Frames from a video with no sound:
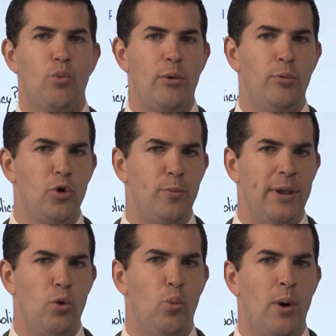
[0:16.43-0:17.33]
when would you
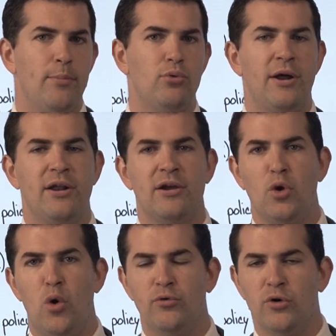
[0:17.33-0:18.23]
pick one product
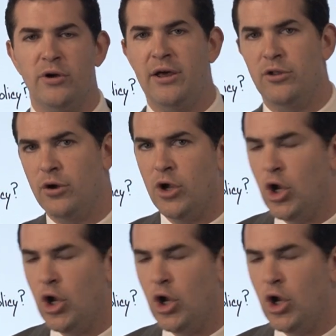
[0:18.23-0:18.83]
over another?